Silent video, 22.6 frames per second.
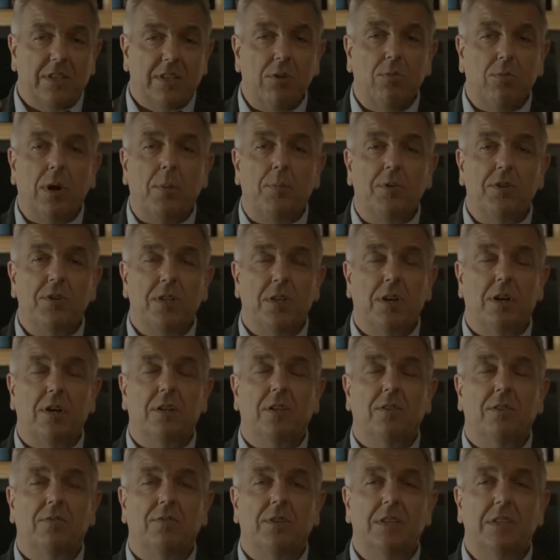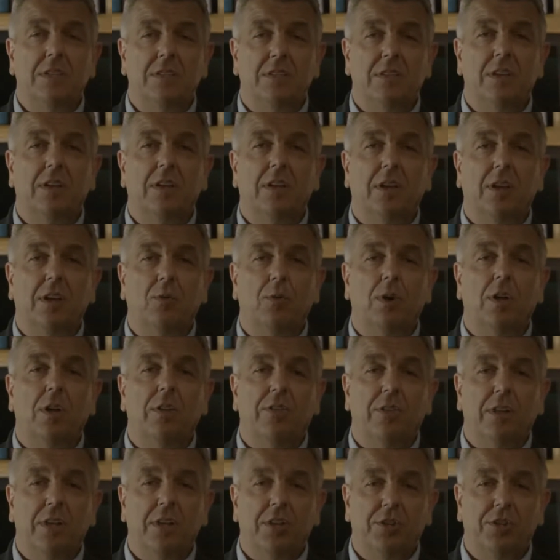representative is dealing with
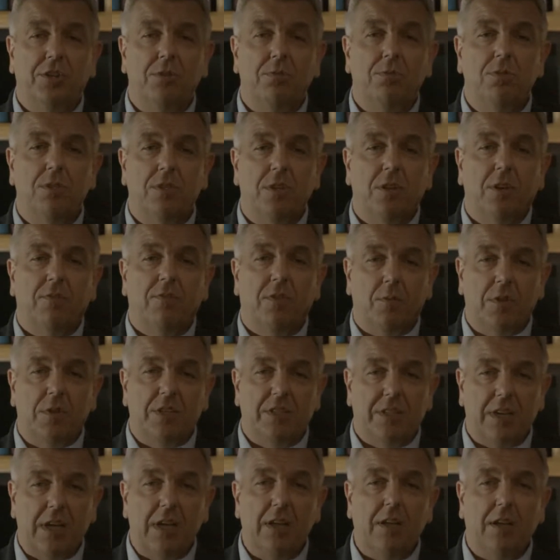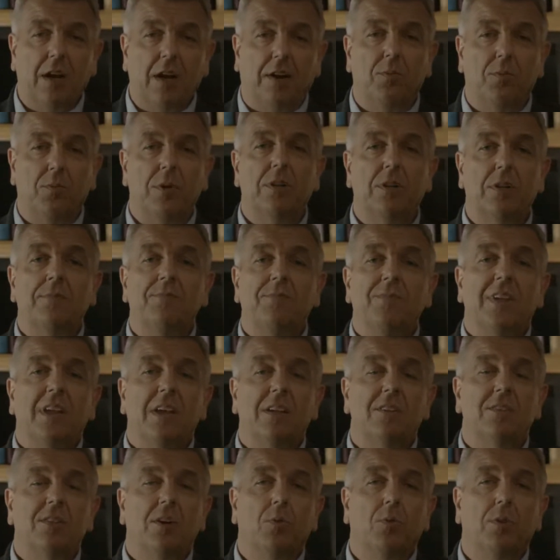issues from the state government, and so
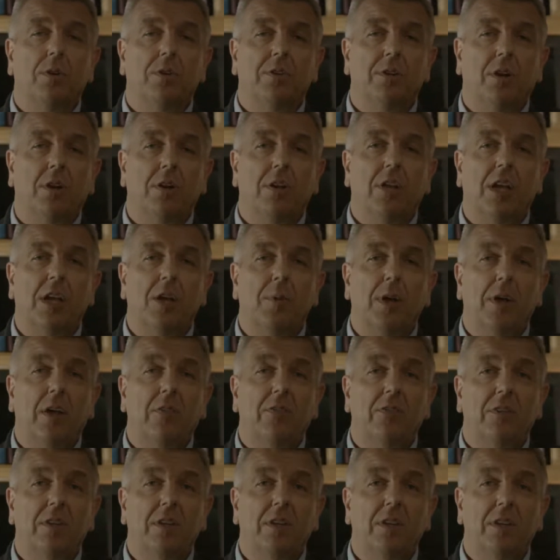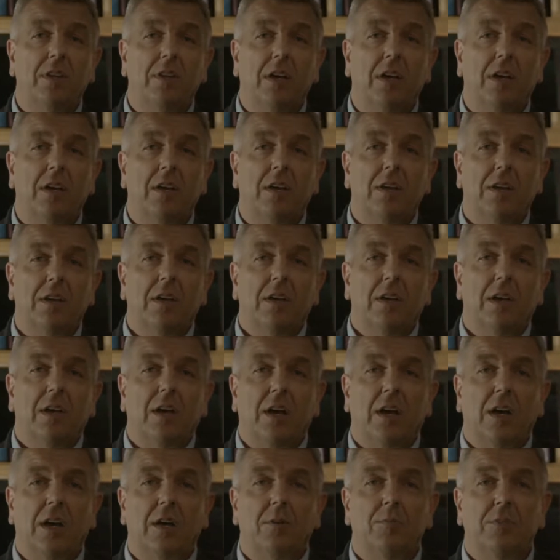we're talking about the
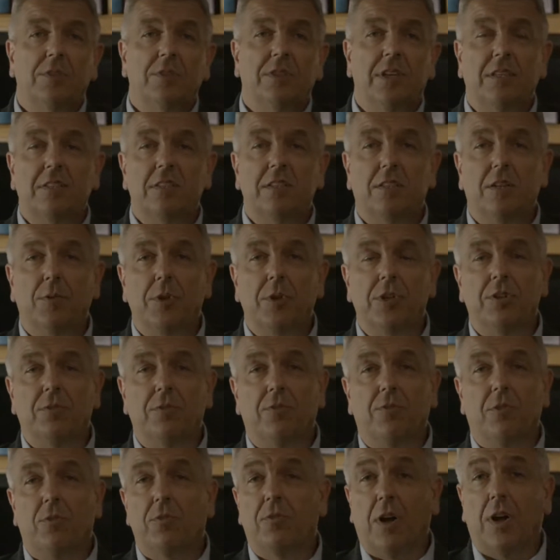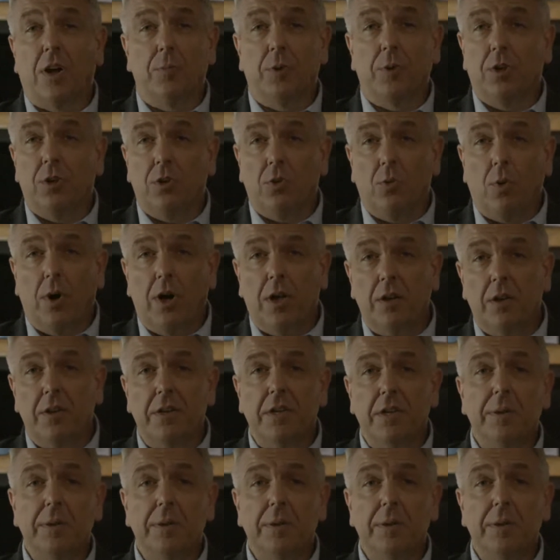Texas Commission for Environmental Quality,